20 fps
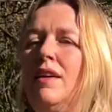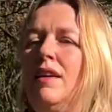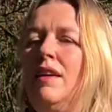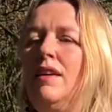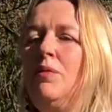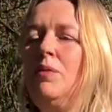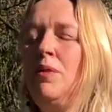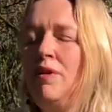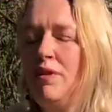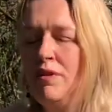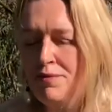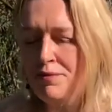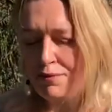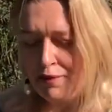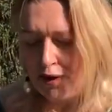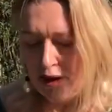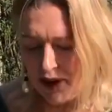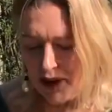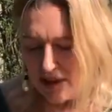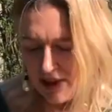It was a
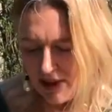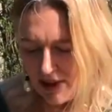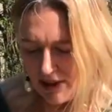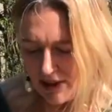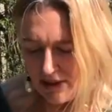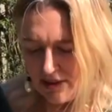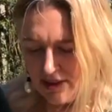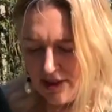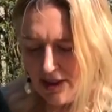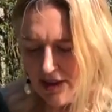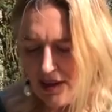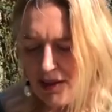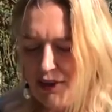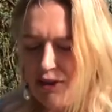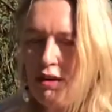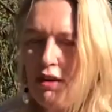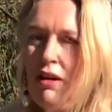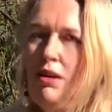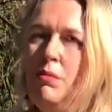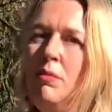fire that
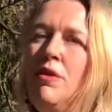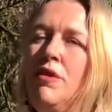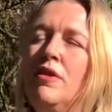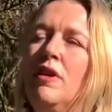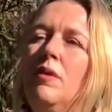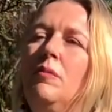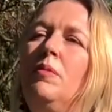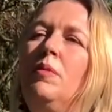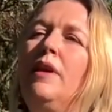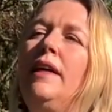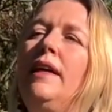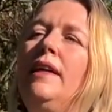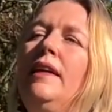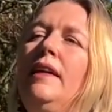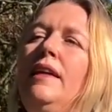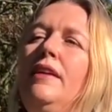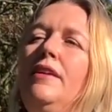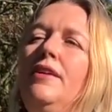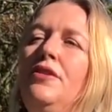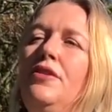almost
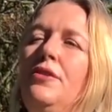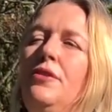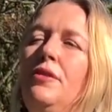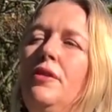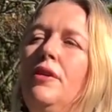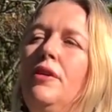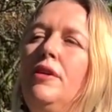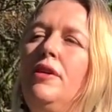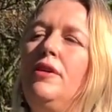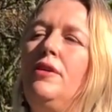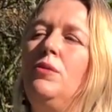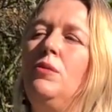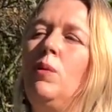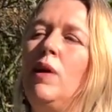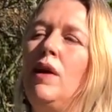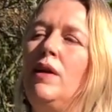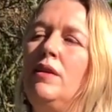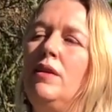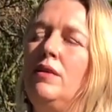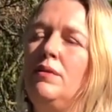completely destroyed
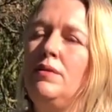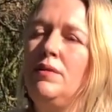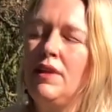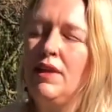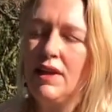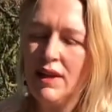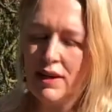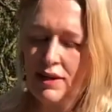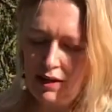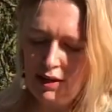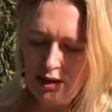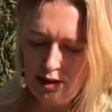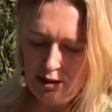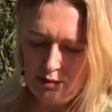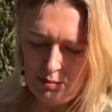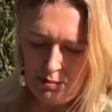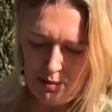one of the